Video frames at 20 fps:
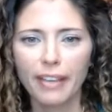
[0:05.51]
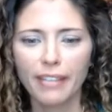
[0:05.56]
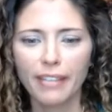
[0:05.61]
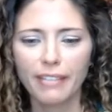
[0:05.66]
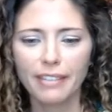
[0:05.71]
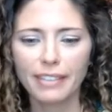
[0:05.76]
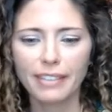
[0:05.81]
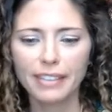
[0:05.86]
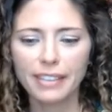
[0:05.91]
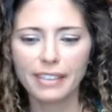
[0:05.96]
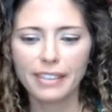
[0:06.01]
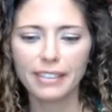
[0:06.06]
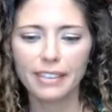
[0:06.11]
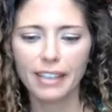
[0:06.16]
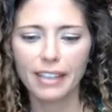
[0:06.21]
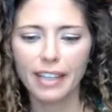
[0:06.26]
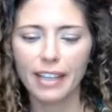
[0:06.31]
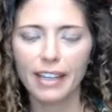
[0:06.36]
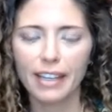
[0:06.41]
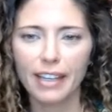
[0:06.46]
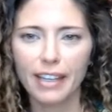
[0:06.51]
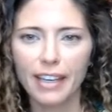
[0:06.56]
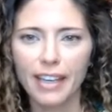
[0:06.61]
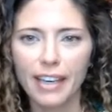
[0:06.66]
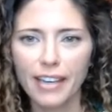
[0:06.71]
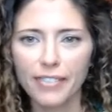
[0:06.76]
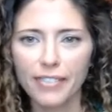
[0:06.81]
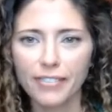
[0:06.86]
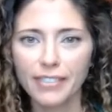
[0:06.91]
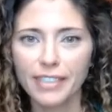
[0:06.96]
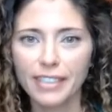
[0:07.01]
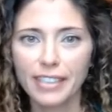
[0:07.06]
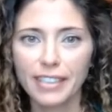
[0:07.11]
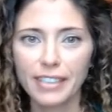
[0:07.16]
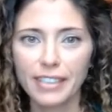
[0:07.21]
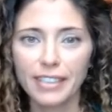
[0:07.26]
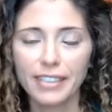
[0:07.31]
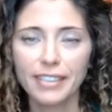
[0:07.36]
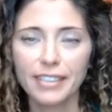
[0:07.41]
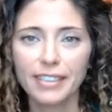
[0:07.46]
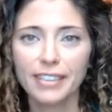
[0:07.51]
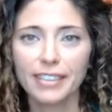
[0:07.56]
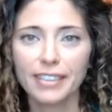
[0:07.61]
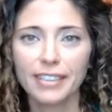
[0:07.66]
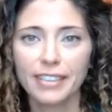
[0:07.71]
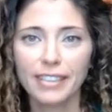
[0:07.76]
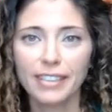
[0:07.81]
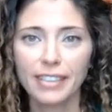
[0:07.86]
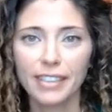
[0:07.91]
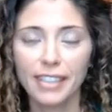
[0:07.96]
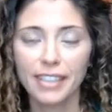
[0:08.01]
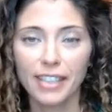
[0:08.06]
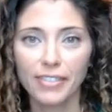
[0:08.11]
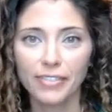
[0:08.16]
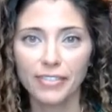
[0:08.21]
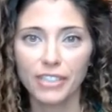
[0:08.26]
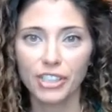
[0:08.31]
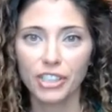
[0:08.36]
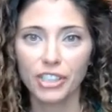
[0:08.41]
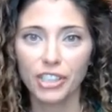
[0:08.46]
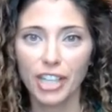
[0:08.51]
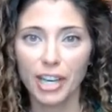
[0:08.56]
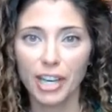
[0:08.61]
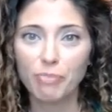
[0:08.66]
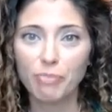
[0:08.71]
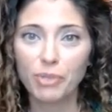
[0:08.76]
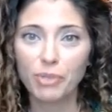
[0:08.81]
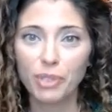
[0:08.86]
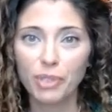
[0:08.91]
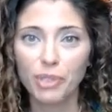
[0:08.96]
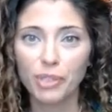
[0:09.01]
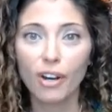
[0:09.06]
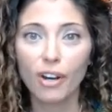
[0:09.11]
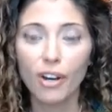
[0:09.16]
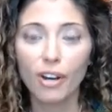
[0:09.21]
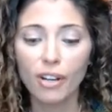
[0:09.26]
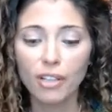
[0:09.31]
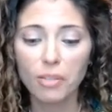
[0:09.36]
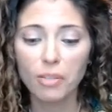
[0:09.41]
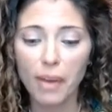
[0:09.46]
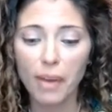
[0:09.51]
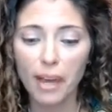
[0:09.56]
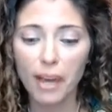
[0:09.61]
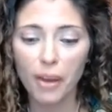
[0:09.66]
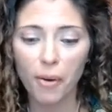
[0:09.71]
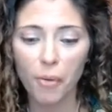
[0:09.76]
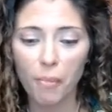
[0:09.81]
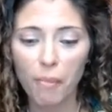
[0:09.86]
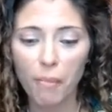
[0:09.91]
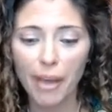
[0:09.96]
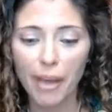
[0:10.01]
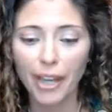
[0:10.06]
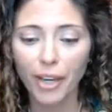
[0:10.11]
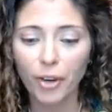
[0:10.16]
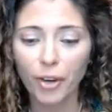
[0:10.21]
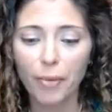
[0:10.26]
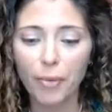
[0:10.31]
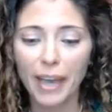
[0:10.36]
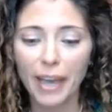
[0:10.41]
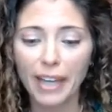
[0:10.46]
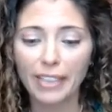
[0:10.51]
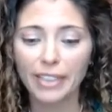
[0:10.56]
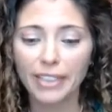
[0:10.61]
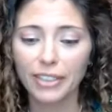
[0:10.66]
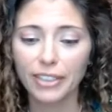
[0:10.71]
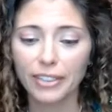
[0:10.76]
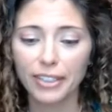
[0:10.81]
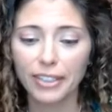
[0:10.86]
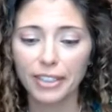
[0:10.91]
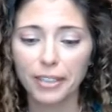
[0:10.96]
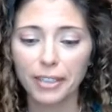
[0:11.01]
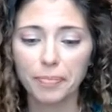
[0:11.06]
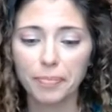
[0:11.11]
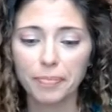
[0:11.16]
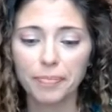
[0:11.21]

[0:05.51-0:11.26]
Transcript: This is a hefty chapter all about Mycobacterium,